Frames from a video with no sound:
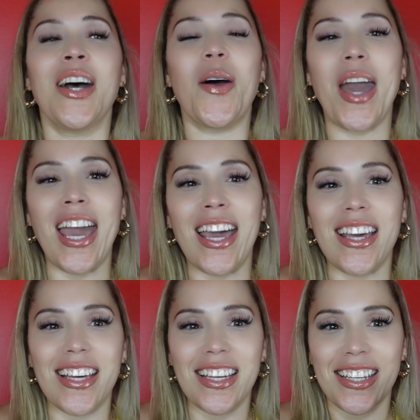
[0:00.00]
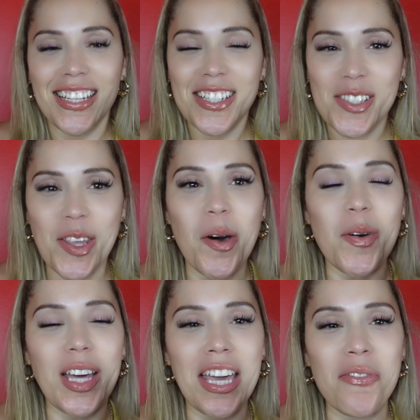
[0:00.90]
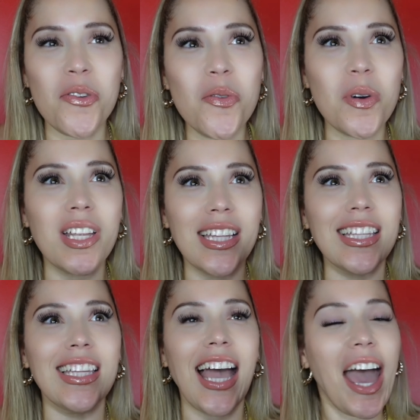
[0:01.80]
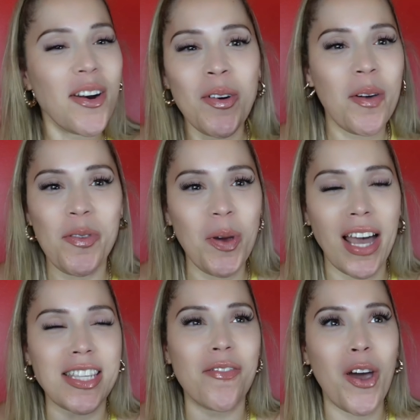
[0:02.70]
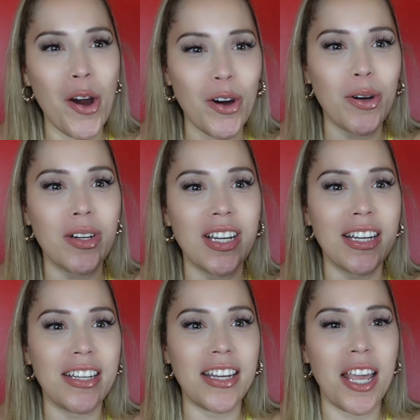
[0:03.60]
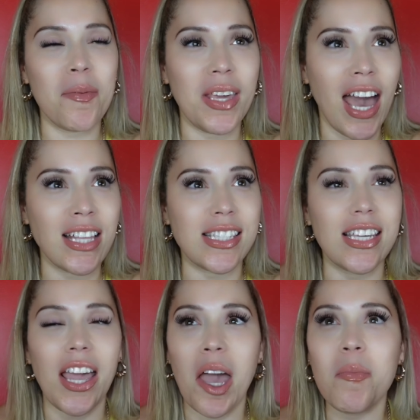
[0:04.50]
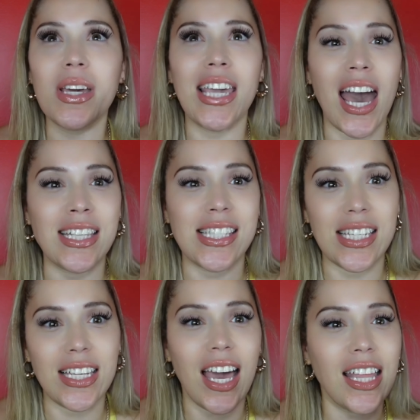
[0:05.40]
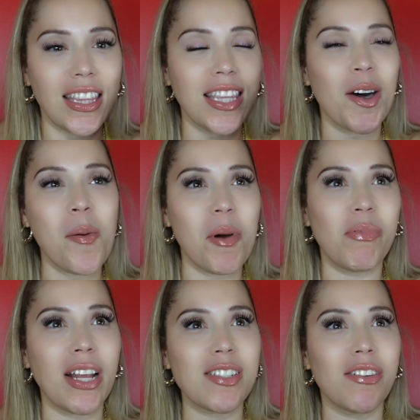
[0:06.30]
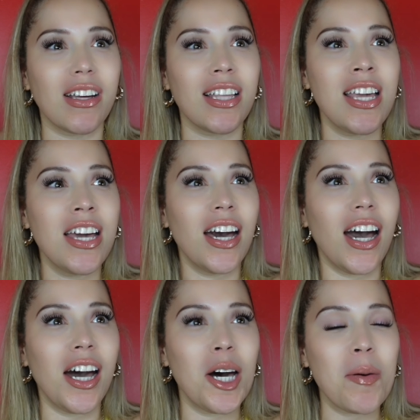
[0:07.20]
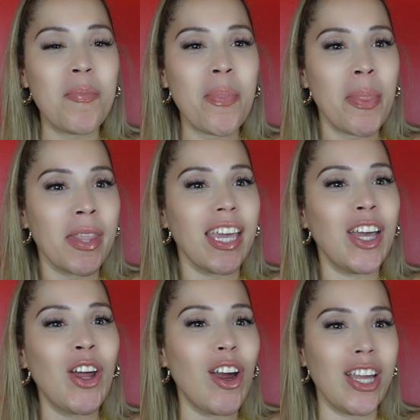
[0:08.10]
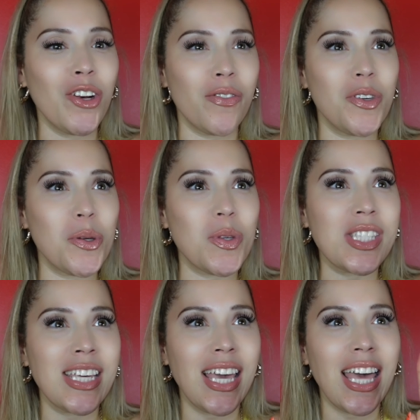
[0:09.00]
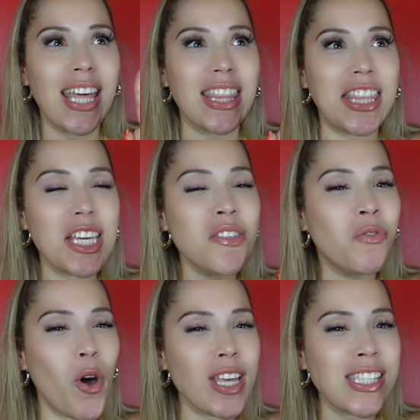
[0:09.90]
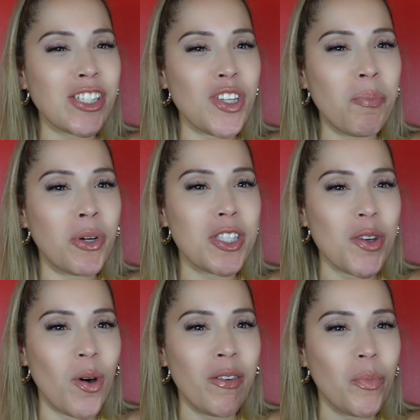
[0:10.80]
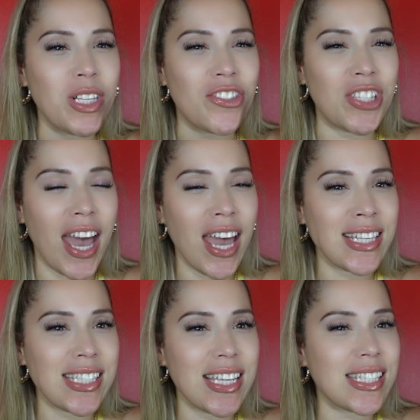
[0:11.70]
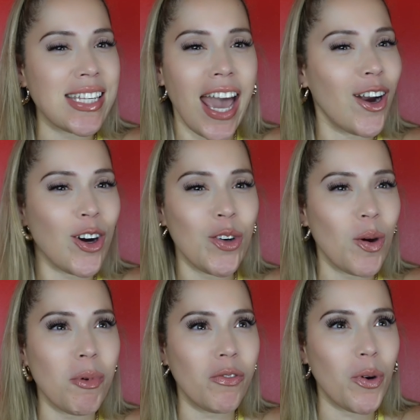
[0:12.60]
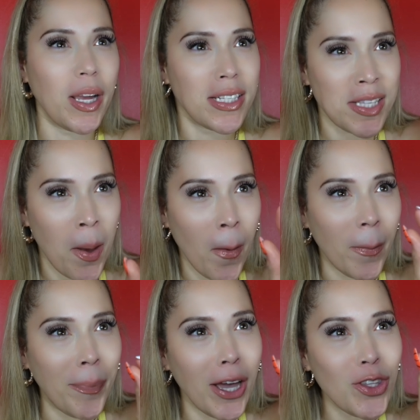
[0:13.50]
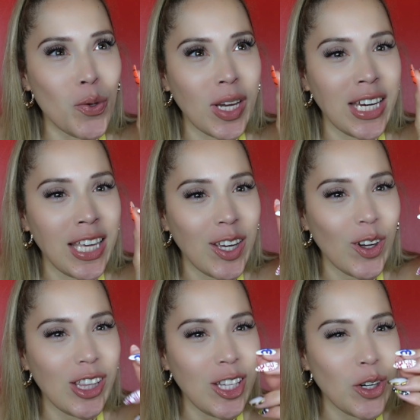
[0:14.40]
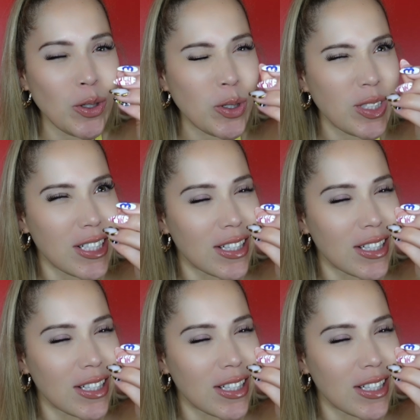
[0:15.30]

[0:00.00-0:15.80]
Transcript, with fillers: Okay, so if you, I don't know if you guys have heard Emayatzy, I hope I'm pronouncing it correctly, in her interviews, this voice that she puts on with Jax is not her normal voice, but you can hear little